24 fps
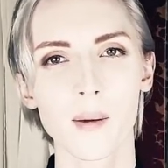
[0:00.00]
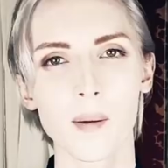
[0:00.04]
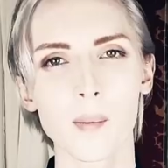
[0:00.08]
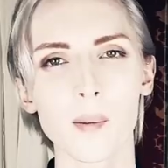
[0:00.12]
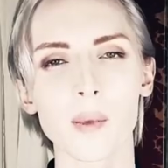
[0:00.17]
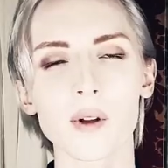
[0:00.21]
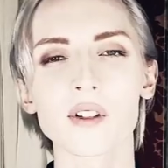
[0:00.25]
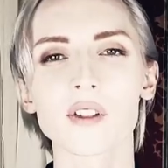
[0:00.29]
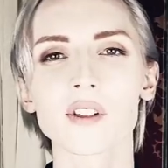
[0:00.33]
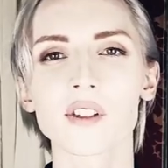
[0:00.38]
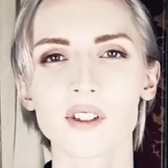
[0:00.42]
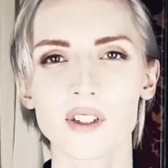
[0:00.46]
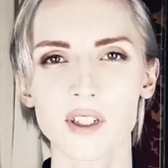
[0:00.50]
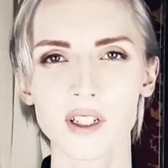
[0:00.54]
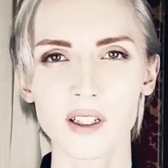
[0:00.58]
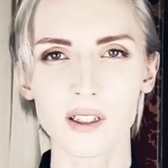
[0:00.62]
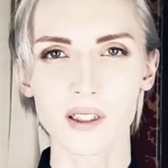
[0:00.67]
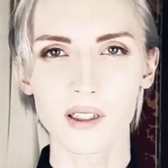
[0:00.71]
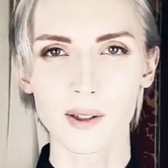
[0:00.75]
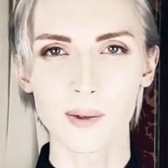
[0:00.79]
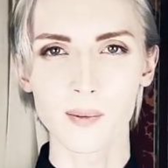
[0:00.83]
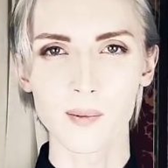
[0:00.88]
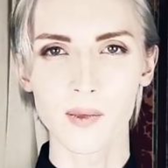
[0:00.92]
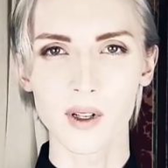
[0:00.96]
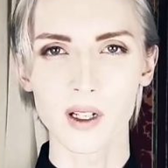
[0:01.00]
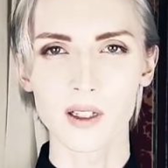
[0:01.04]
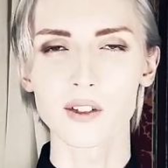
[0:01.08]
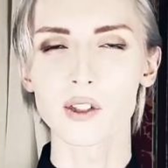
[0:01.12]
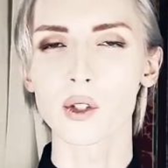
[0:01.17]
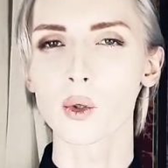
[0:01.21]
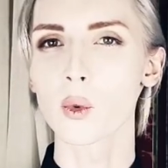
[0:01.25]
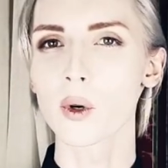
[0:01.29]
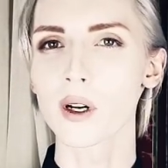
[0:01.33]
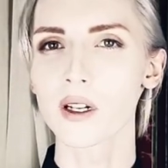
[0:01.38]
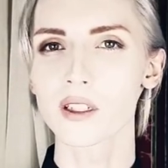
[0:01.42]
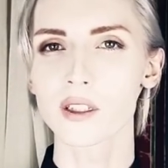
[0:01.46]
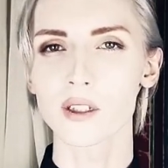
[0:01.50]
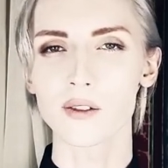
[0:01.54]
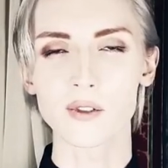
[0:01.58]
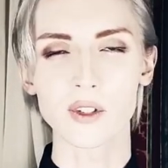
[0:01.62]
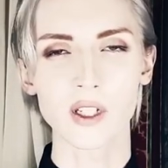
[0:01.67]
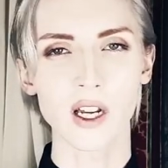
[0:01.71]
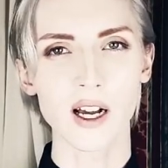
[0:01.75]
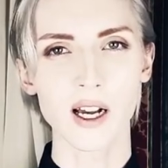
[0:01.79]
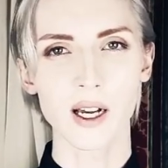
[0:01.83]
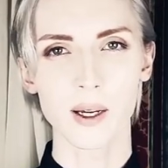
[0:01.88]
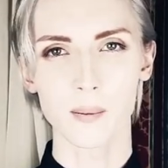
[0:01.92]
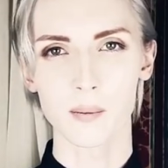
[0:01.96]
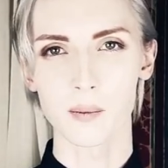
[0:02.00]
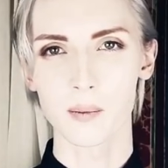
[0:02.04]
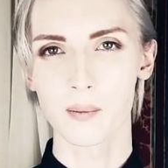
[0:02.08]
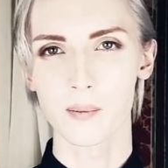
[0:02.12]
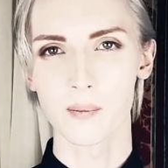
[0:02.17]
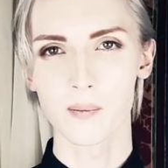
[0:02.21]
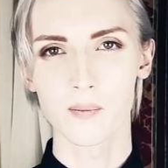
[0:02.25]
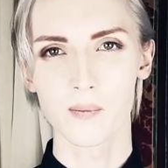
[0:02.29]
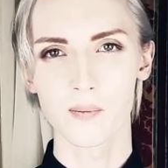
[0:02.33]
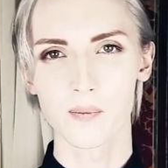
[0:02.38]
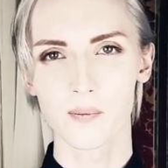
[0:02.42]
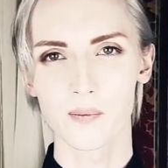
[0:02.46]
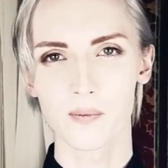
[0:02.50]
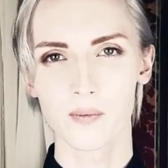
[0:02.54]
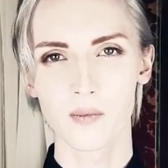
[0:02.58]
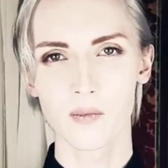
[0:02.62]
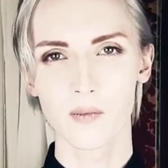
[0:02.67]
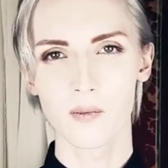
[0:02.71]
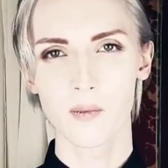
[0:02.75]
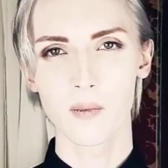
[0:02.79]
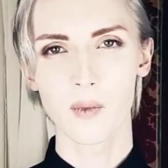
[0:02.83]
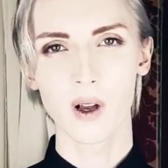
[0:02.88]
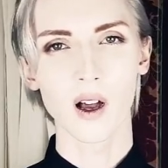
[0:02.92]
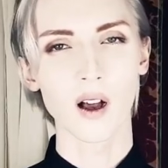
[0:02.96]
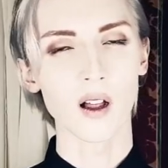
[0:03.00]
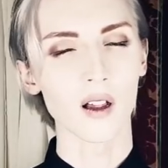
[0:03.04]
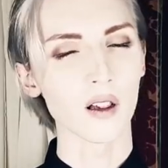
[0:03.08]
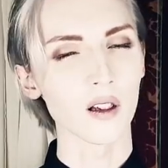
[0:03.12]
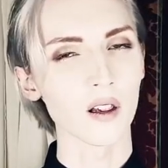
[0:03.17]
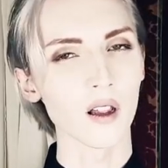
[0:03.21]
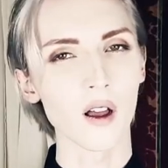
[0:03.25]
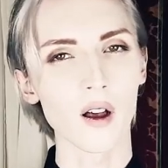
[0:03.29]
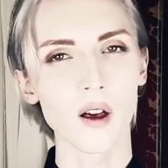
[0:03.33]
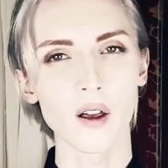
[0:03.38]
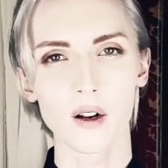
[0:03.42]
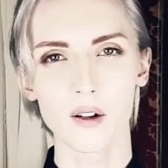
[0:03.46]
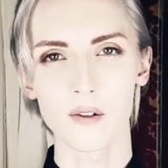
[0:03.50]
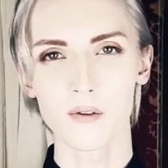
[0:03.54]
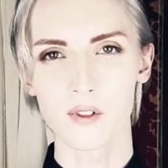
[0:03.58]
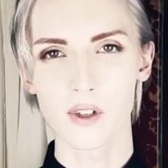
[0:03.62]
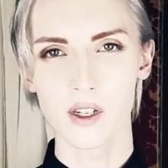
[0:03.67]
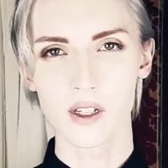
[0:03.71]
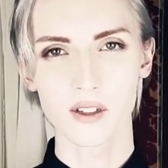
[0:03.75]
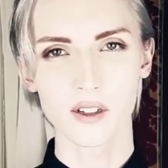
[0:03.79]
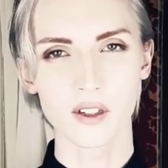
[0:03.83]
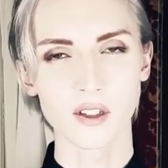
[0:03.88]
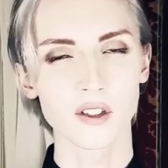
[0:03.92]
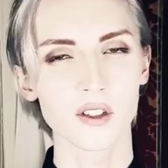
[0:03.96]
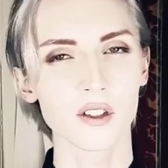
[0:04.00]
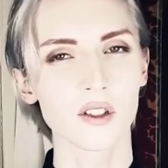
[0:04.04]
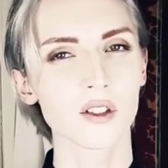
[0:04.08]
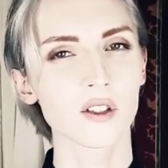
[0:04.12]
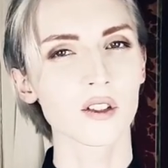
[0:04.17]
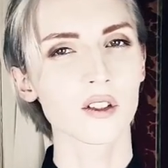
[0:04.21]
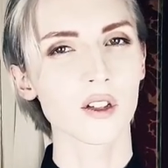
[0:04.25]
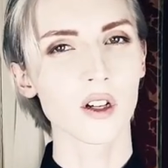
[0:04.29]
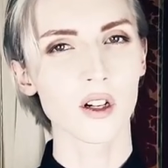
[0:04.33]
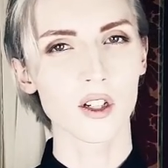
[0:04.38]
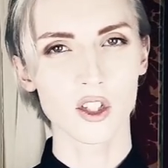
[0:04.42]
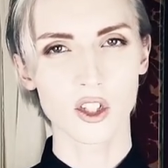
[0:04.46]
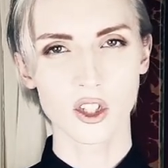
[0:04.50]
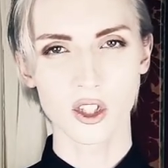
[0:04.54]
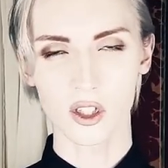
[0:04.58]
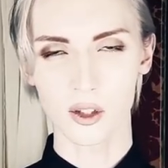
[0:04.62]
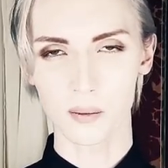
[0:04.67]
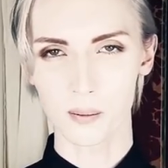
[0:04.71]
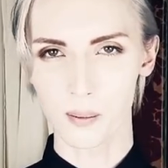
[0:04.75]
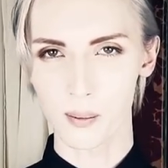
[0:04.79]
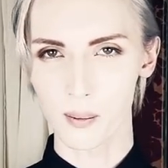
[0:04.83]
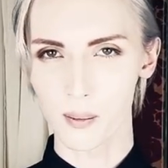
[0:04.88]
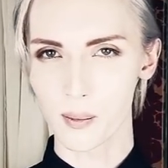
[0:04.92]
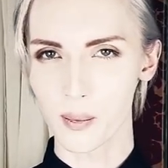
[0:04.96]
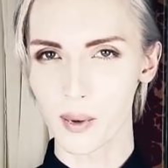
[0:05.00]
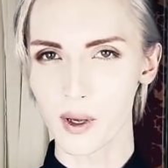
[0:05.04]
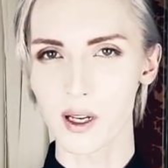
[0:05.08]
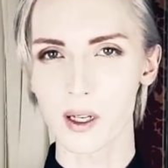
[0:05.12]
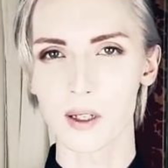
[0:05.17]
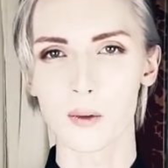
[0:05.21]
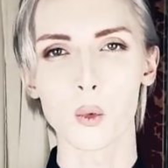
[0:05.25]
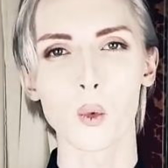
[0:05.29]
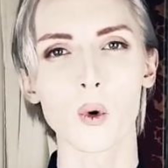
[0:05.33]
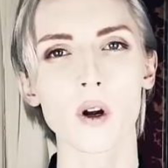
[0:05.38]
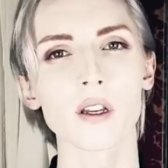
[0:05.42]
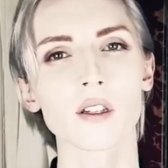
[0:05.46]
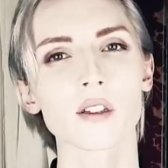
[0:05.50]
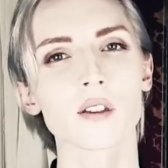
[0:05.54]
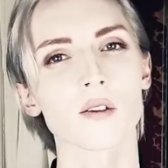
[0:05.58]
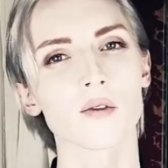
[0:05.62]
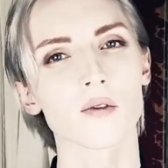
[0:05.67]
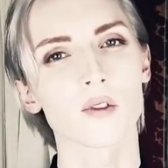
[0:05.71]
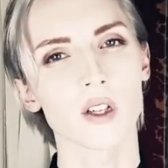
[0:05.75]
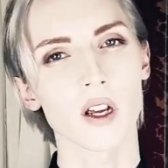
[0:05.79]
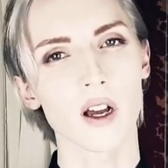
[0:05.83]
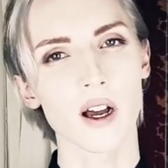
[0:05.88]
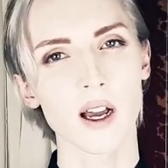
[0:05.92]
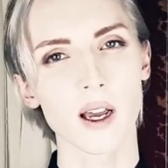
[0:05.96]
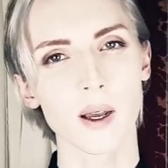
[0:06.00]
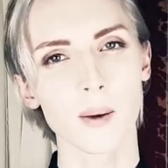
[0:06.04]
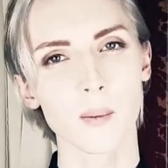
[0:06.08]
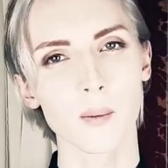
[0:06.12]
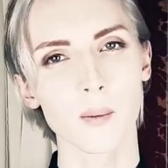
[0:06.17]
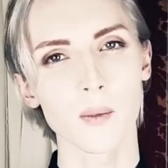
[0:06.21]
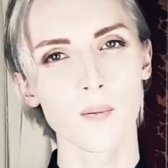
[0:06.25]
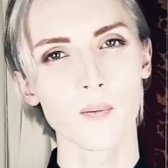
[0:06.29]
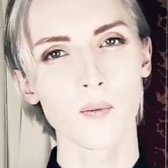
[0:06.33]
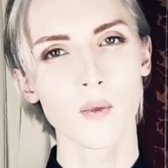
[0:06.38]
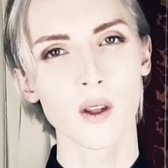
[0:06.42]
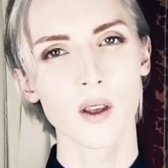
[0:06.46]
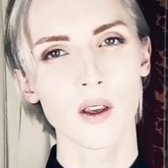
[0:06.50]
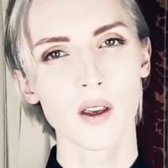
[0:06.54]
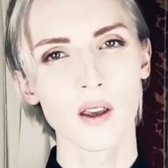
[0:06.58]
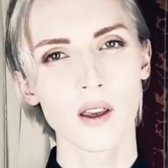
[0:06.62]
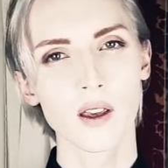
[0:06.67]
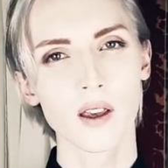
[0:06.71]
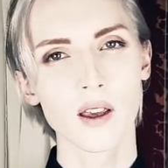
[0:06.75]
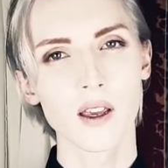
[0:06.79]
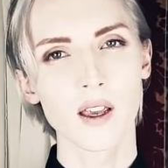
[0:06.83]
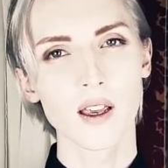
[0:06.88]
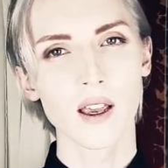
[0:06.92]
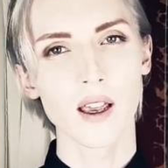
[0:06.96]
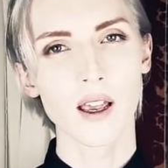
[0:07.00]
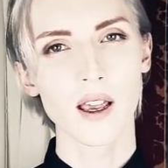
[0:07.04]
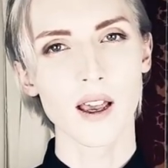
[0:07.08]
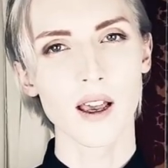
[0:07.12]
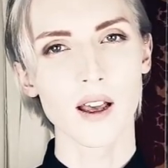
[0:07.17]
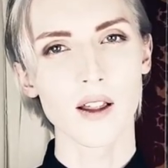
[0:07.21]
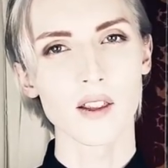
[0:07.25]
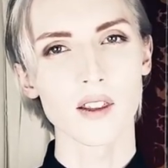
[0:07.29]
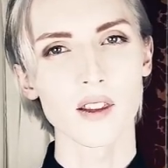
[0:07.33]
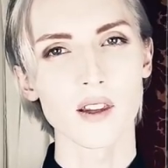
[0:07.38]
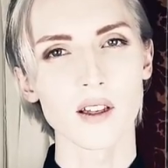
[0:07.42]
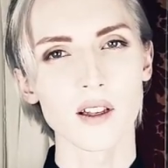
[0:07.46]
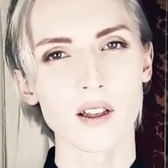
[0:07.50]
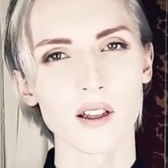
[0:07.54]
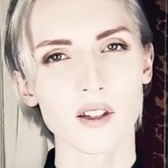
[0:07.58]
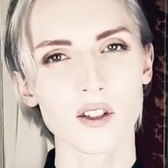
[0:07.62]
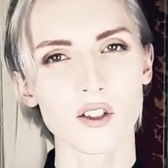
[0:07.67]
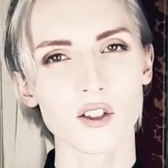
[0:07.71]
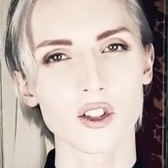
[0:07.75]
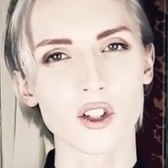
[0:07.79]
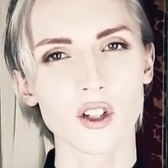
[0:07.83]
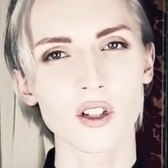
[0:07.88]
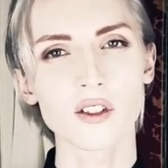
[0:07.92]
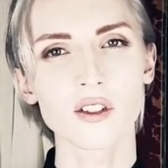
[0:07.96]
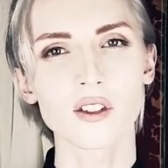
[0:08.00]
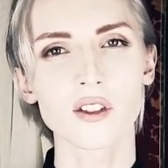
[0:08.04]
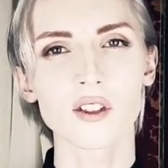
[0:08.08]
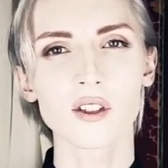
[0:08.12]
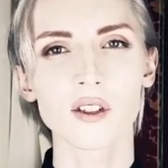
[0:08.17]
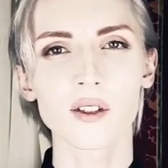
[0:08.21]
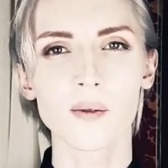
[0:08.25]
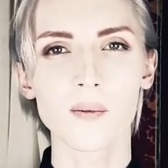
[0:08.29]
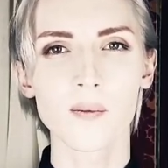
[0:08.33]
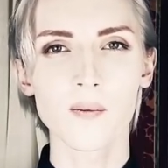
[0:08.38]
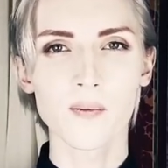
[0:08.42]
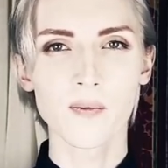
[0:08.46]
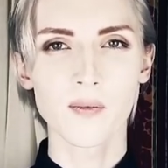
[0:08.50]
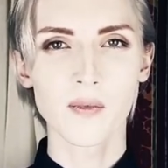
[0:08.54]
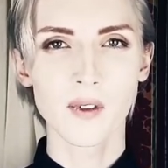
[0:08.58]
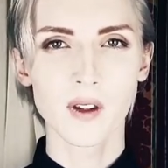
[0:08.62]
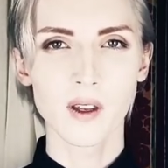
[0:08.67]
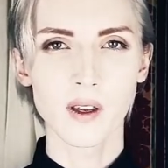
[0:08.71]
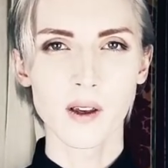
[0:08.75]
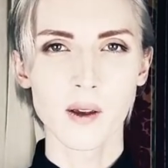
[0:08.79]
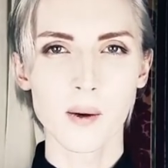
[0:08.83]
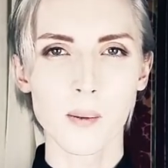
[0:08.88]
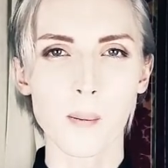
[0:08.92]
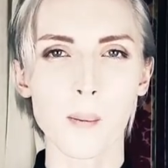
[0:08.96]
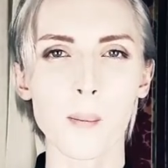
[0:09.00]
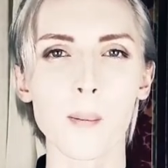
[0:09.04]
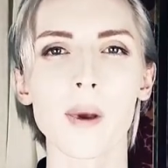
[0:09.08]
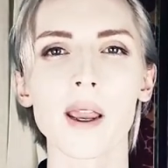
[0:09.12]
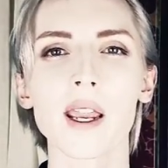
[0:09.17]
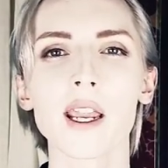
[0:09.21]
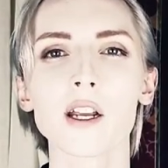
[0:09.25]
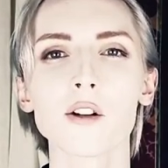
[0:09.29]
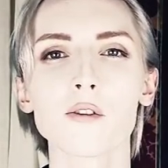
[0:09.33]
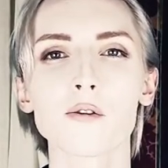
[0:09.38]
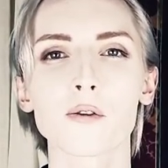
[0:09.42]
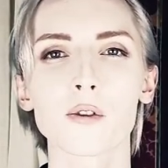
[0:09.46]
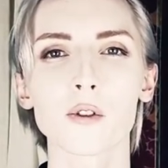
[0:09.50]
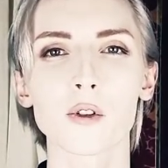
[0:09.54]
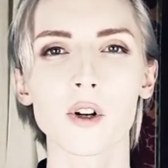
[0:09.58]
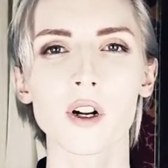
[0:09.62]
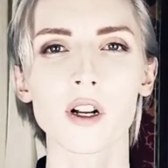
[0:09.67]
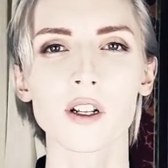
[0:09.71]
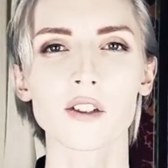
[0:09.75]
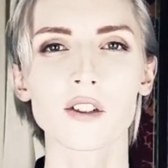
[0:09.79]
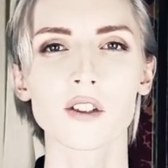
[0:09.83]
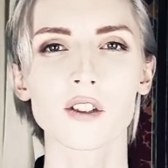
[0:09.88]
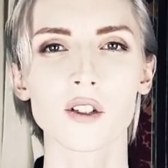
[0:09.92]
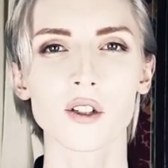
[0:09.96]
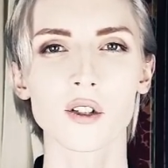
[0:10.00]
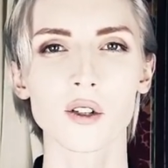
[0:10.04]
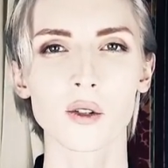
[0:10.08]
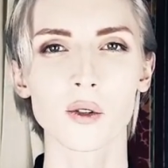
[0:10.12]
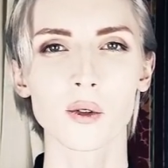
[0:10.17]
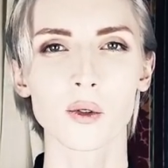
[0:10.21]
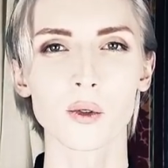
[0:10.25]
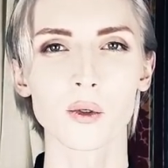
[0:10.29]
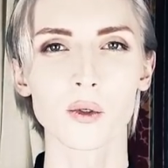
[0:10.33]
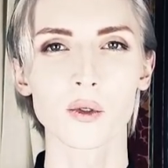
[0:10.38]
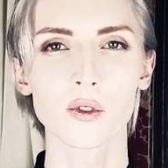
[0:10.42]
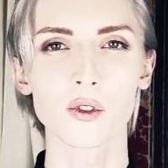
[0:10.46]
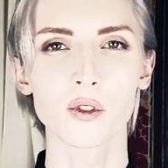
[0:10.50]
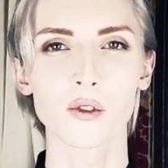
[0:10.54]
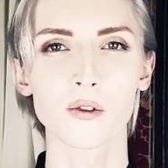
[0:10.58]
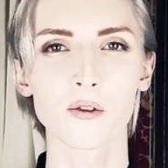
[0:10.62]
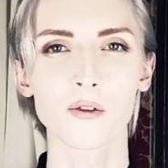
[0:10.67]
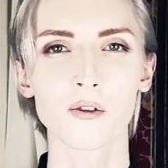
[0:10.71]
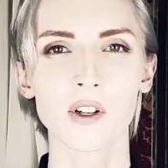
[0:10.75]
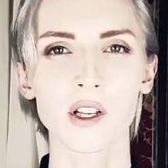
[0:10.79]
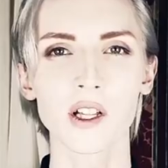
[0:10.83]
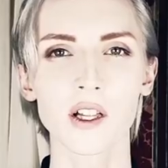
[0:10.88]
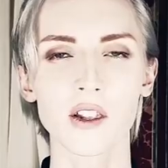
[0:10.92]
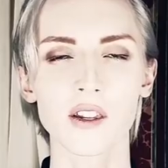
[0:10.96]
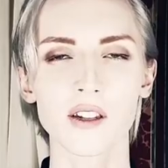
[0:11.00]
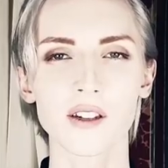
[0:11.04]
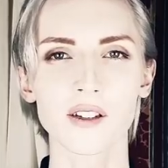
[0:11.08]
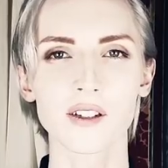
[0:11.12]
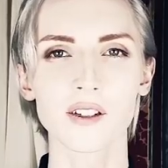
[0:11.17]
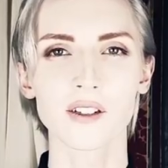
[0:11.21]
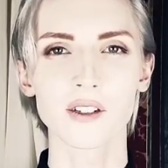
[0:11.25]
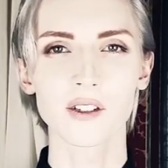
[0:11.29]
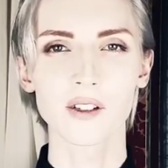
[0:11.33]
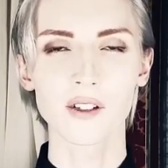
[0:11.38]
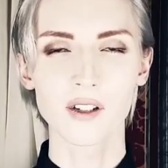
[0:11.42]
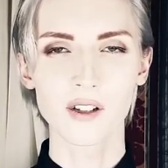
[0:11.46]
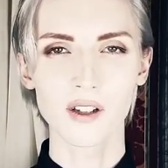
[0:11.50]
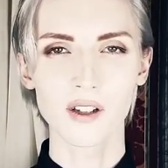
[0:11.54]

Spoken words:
But still, it's a waste of time. A lot of this is such a big waste of time. And it's just made for us to feel this